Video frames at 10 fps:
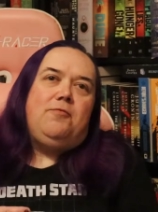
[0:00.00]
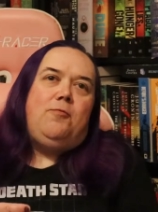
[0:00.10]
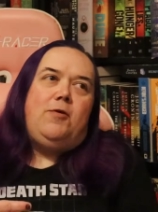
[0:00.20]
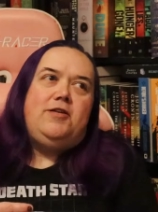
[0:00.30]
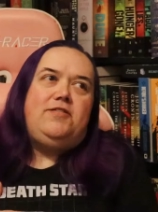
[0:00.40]

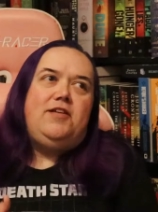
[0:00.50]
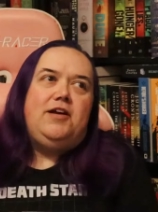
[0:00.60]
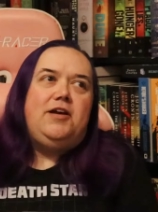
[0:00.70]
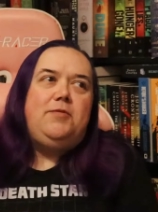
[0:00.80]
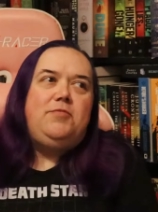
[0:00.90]
ones
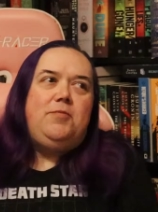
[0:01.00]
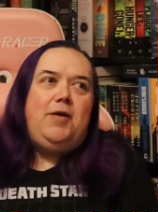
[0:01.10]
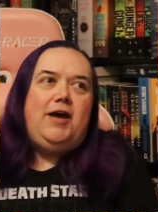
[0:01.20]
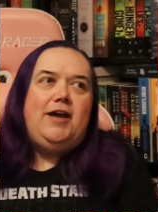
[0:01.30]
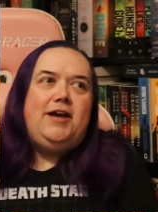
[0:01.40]
that come to
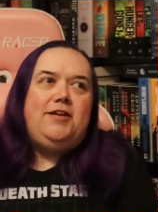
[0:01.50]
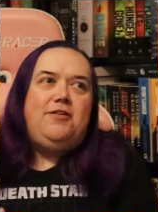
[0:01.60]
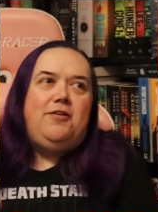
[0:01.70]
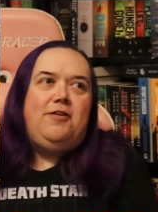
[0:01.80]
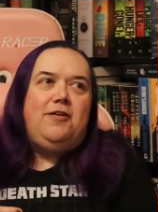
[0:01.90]

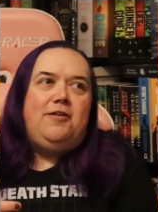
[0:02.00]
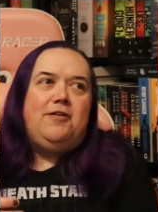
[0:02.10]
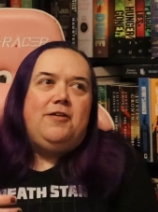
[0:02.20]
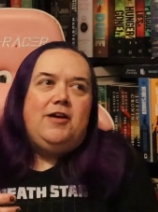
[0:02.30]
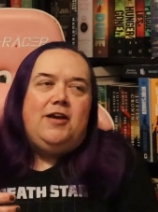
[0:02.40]
mind
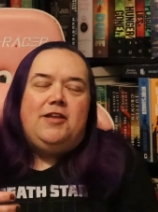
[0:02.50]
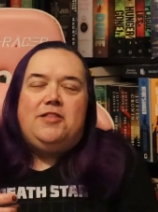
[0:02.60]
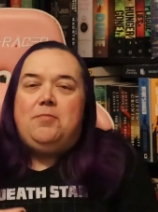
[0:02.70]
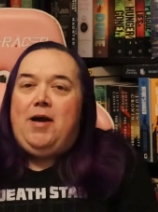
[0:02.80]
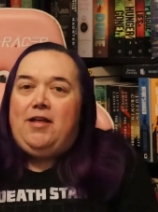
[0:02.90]
are
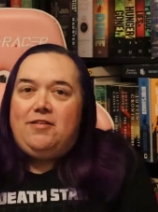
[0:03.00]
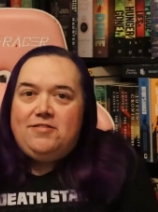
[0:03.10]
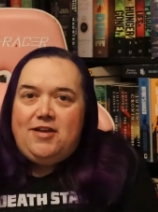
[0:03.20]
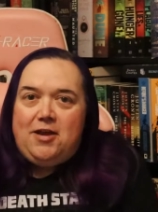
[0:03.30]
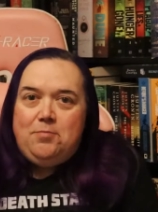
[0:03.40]
the
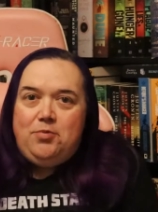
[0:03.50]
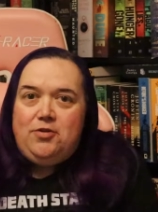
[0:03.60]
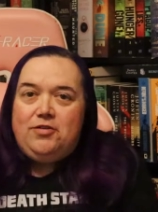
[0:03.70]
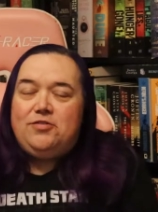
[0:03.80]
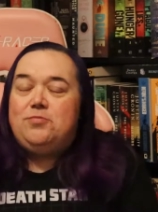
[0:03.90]
Malazan
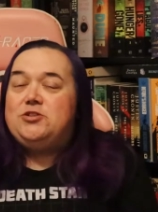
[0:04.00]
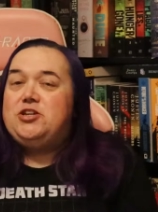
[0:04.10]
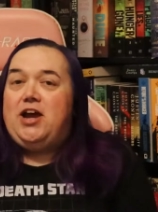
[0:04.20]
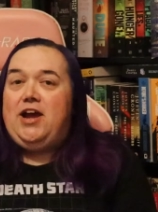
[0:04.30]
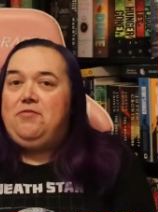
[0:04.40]
books, which
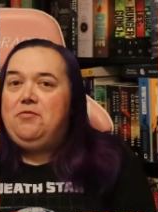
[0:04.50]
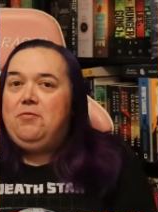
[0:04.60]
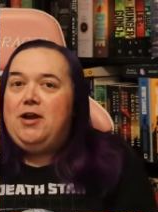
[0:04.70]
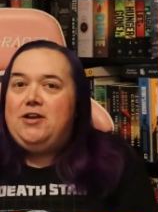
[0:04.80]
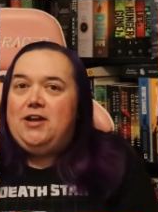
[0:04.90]
I haven't
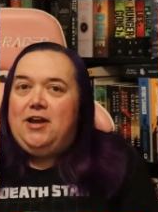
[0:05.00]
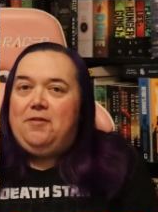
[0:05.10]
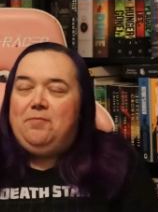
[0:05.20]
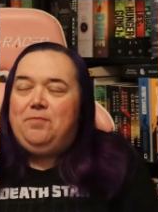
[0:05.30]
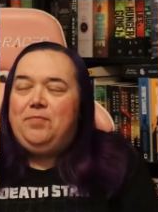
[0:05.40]
read yet.